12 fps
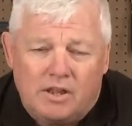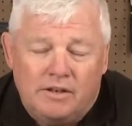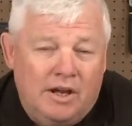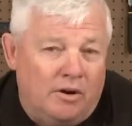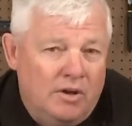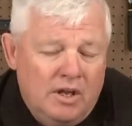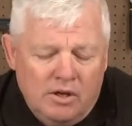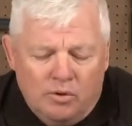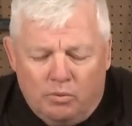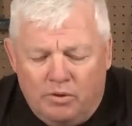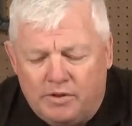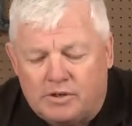Now,
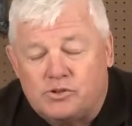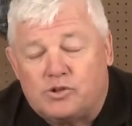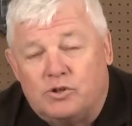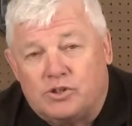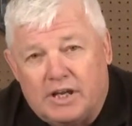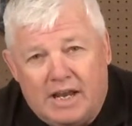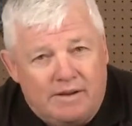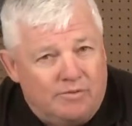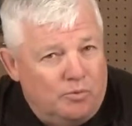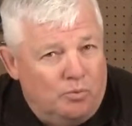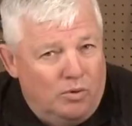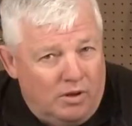one of the concerns I have
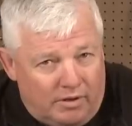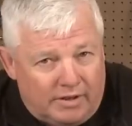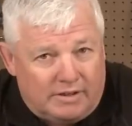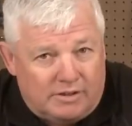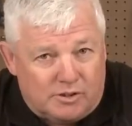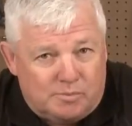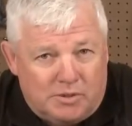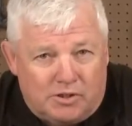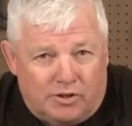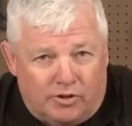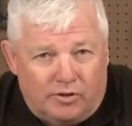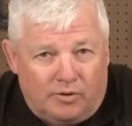in welding this
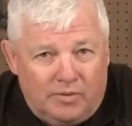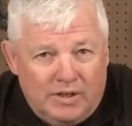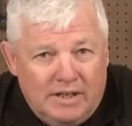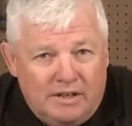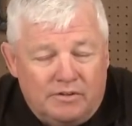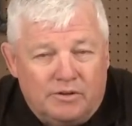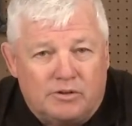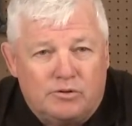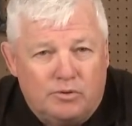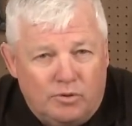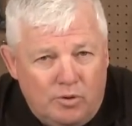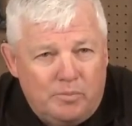material, the
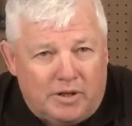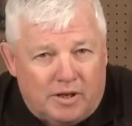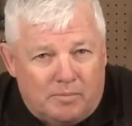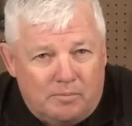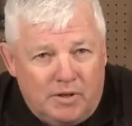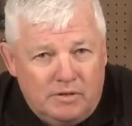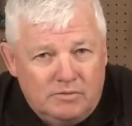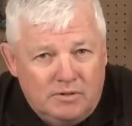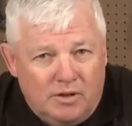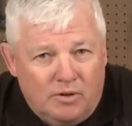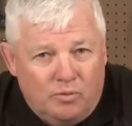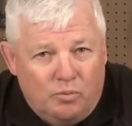chromium,
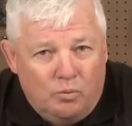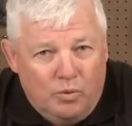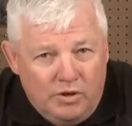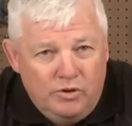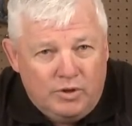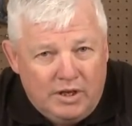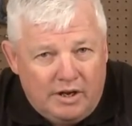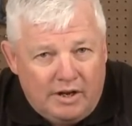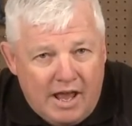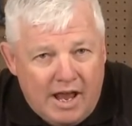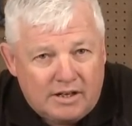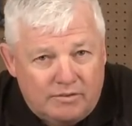when you get it
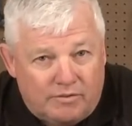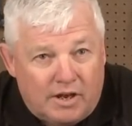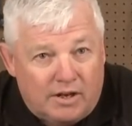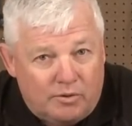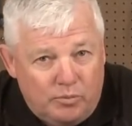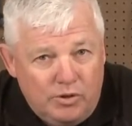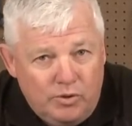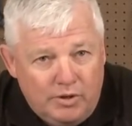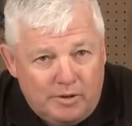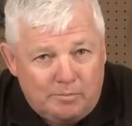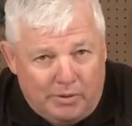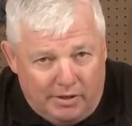activated, when you
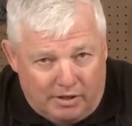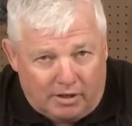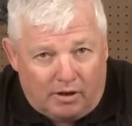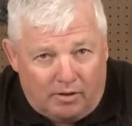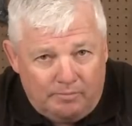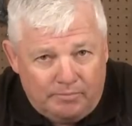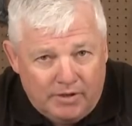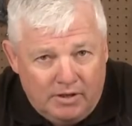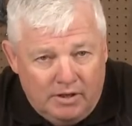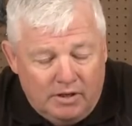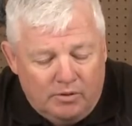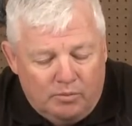get a puddle,
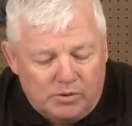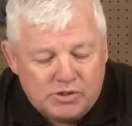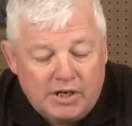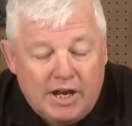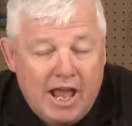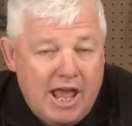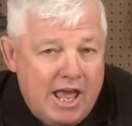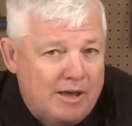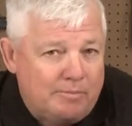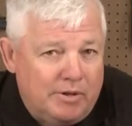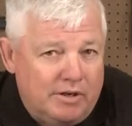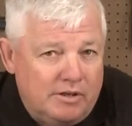what's going to
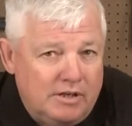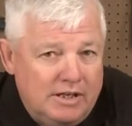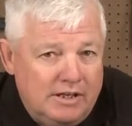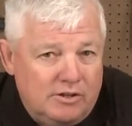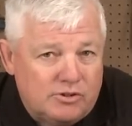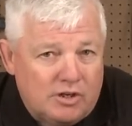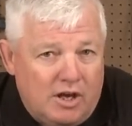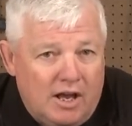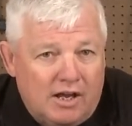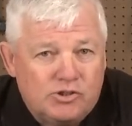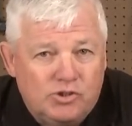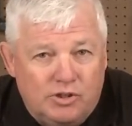happen is
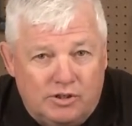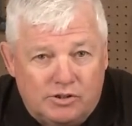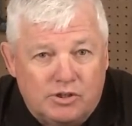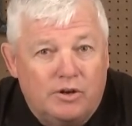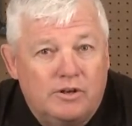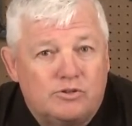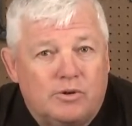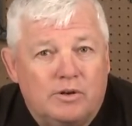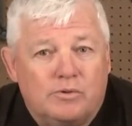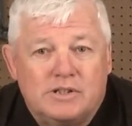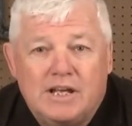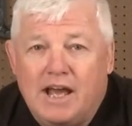oxygen is going to try
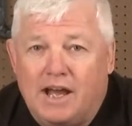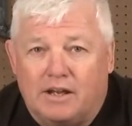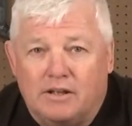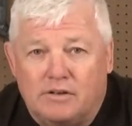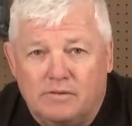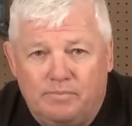to attack it.